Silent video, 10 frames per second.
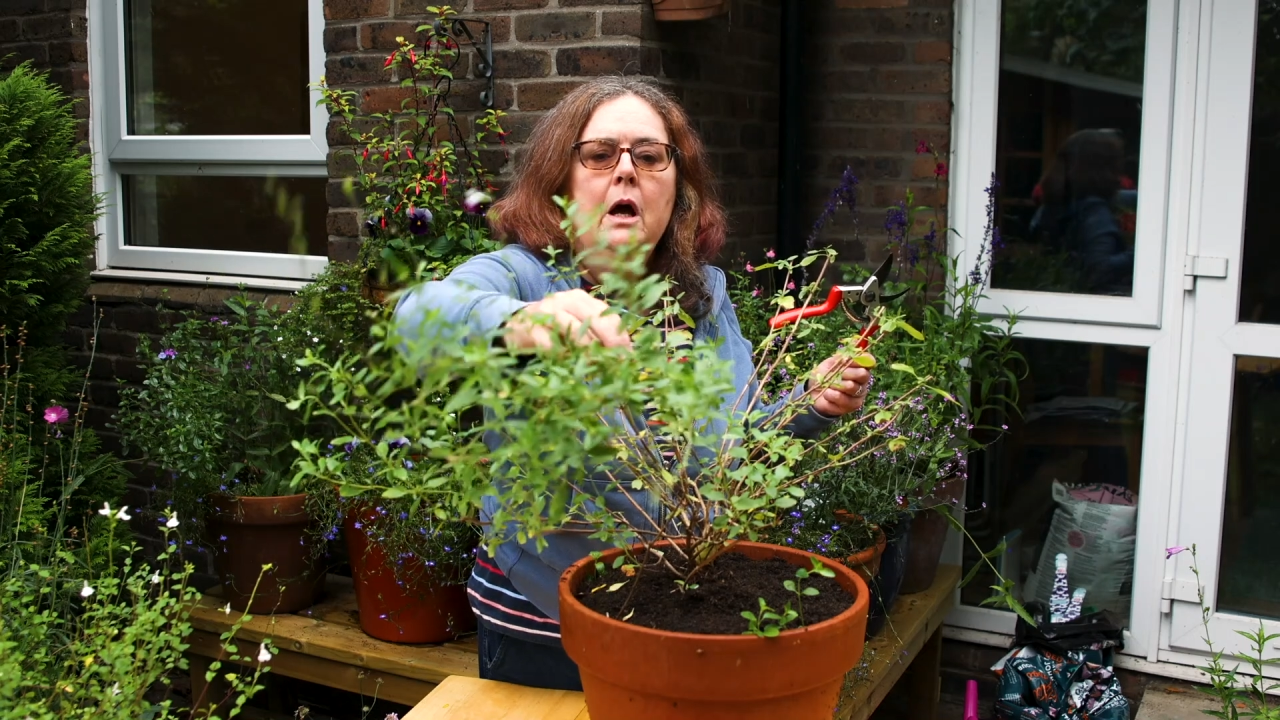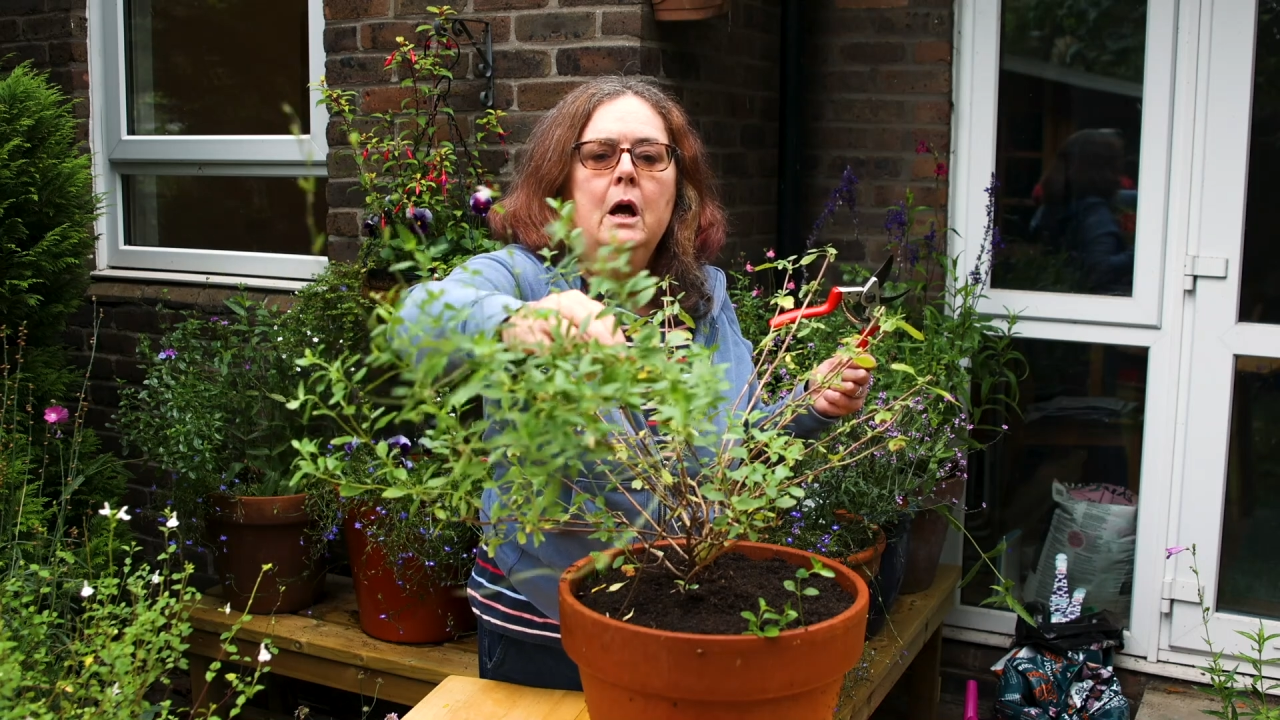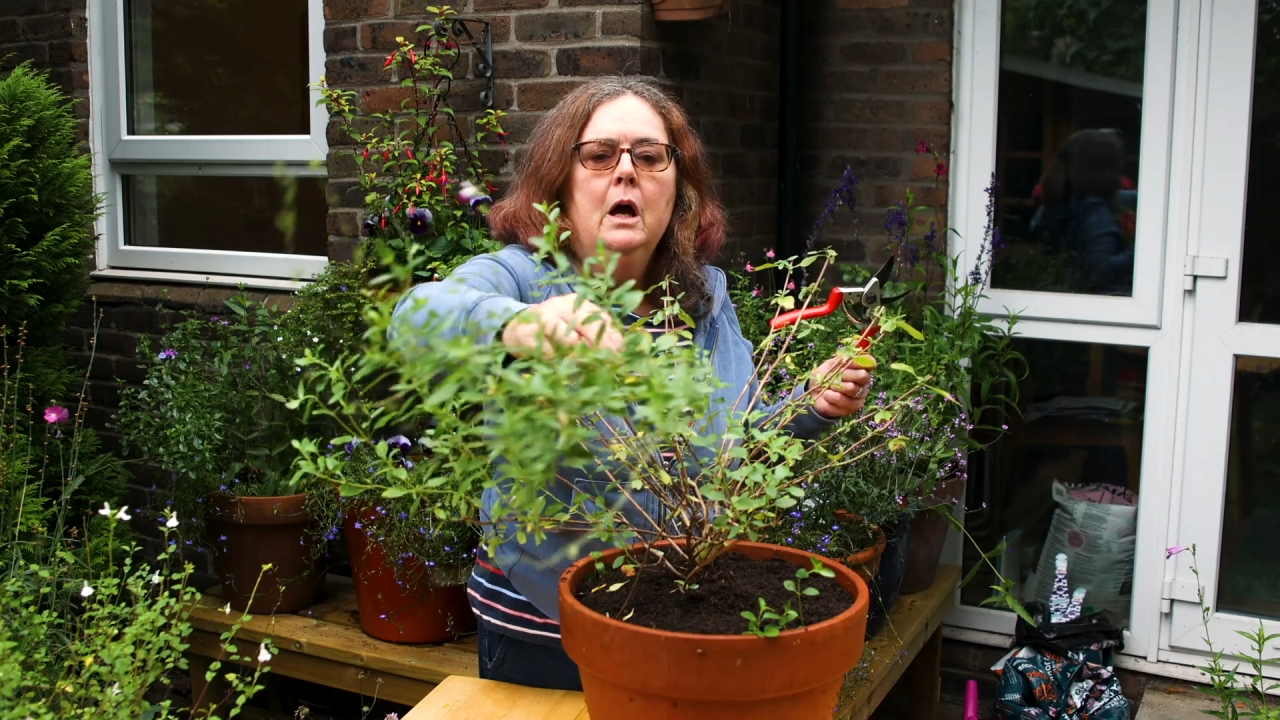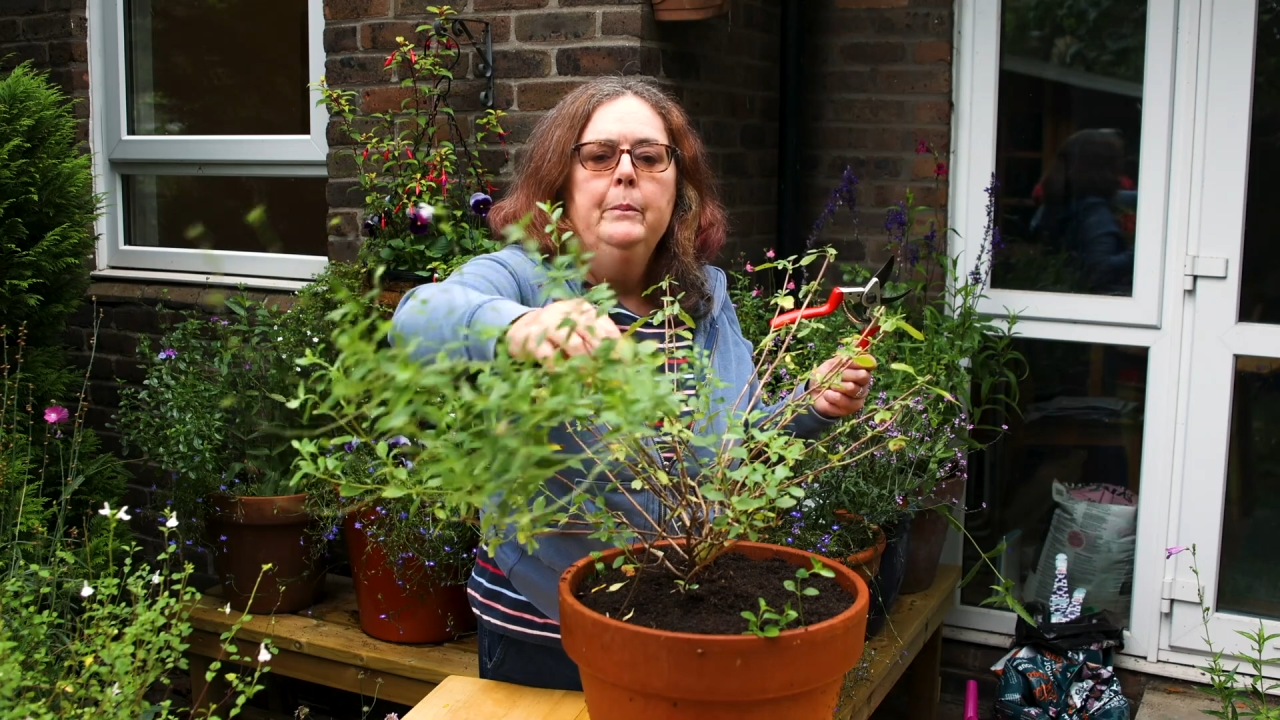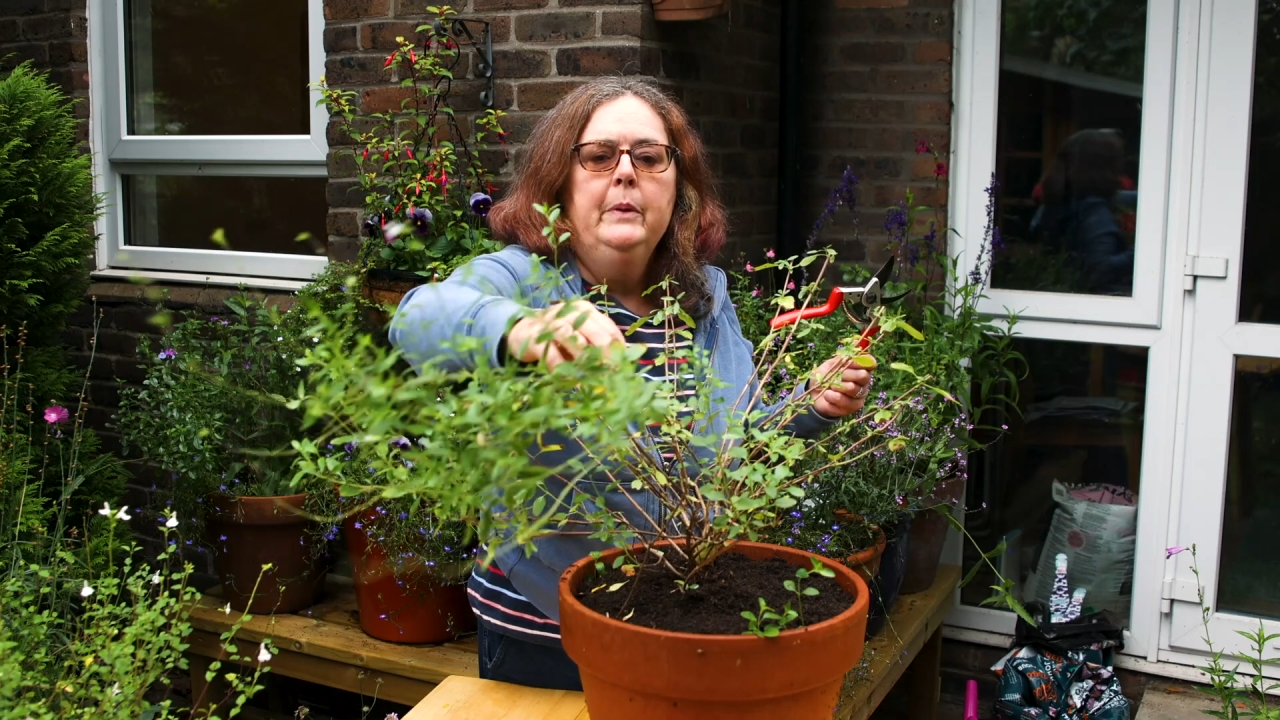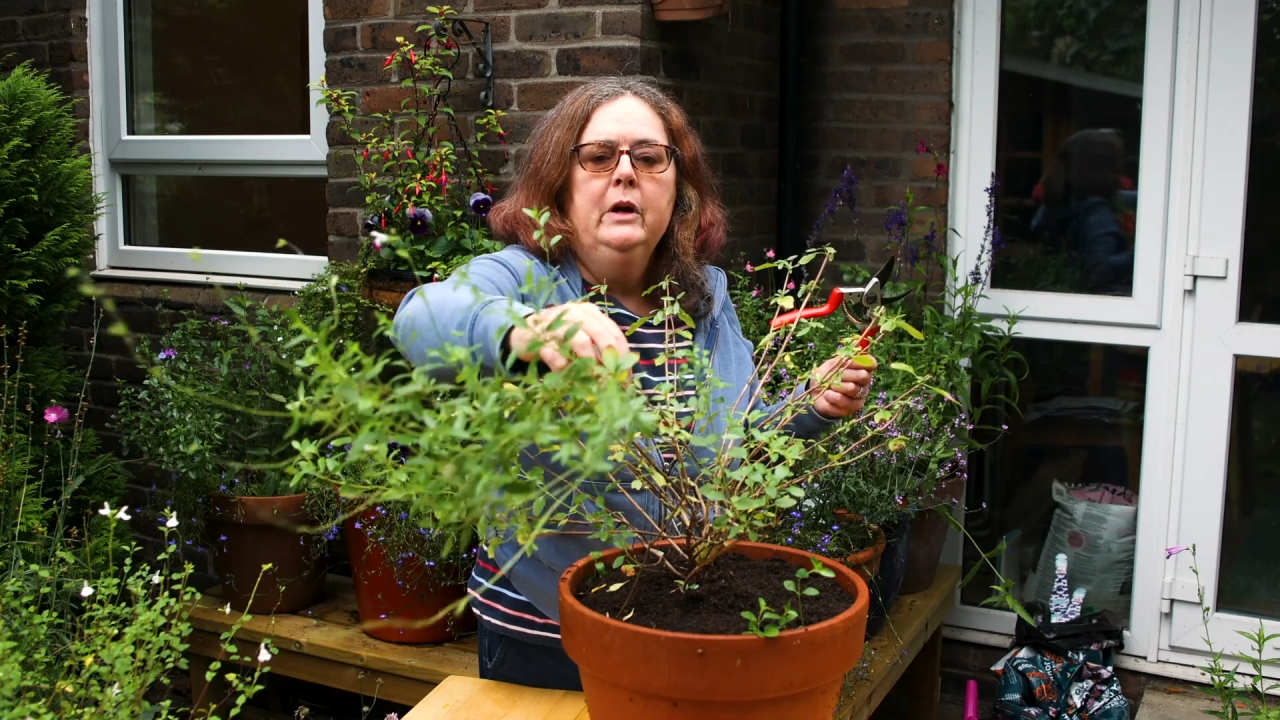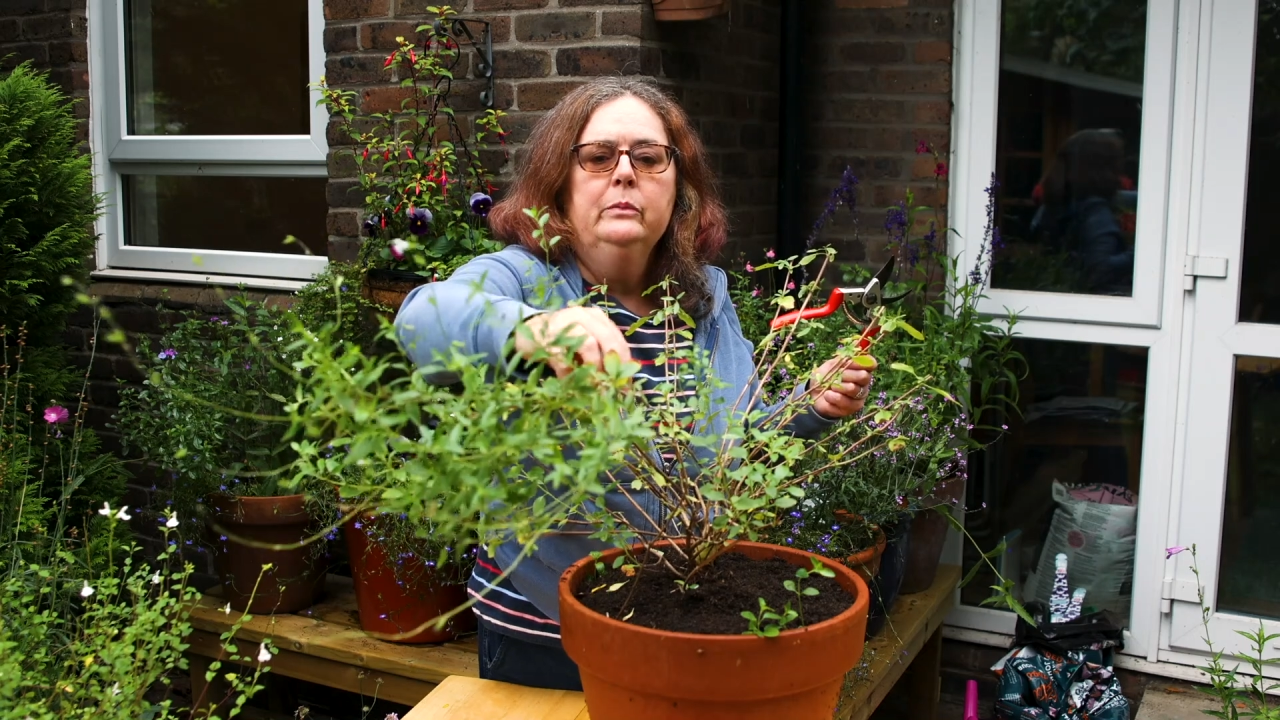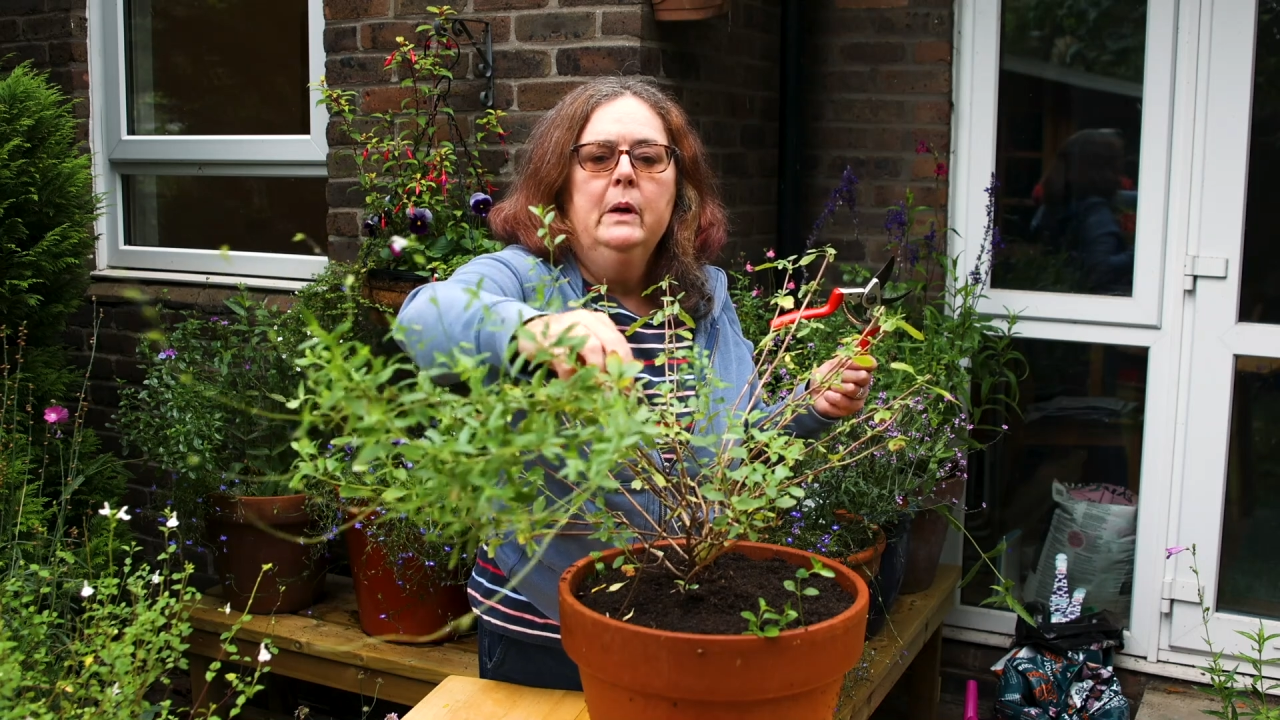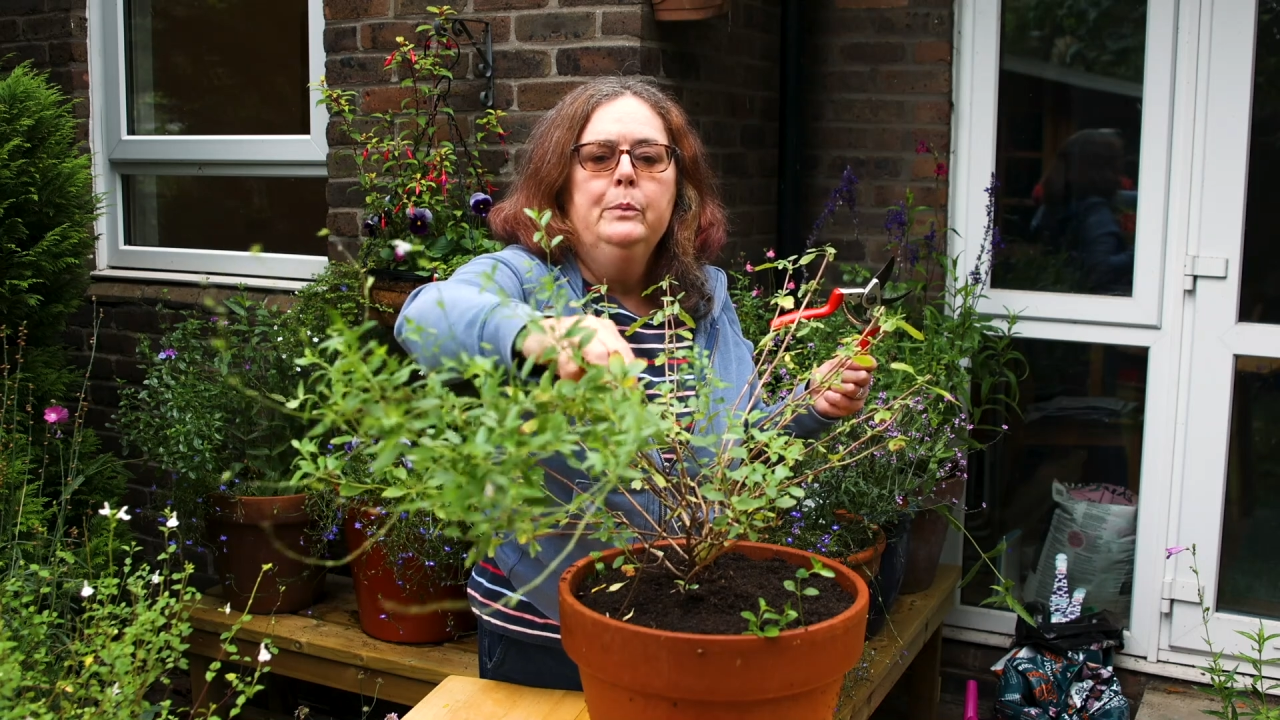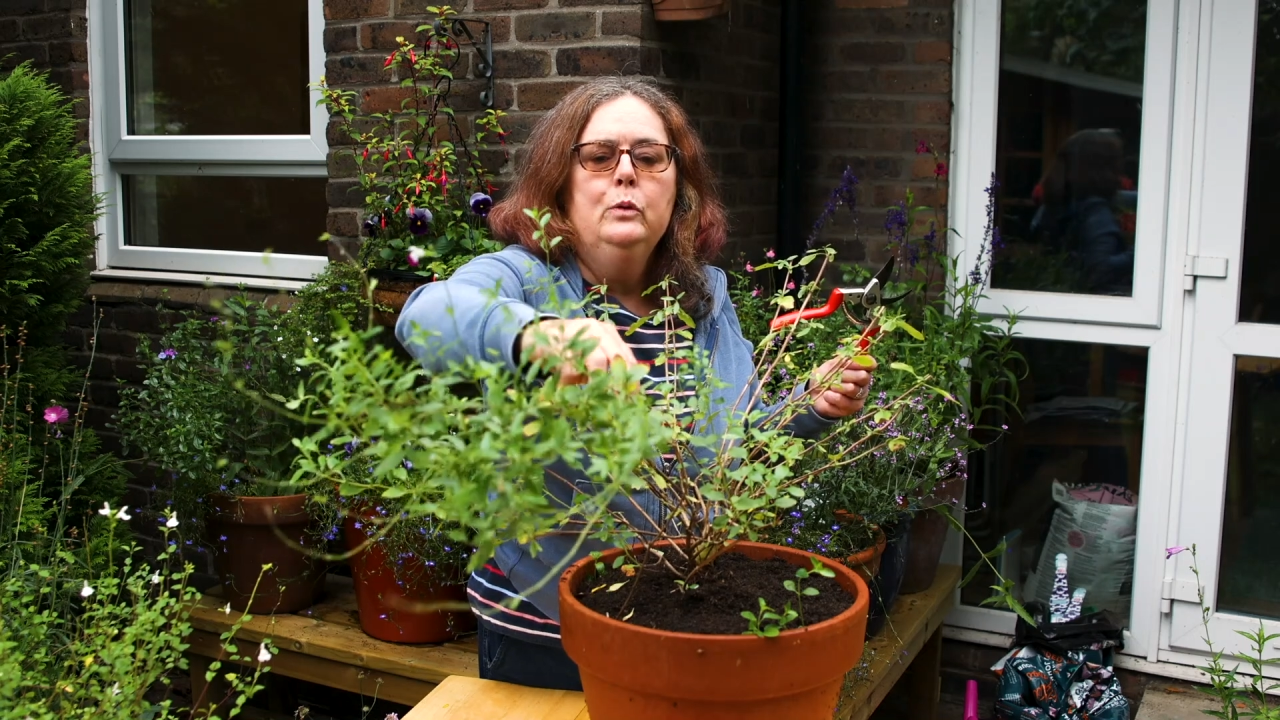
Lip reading: because my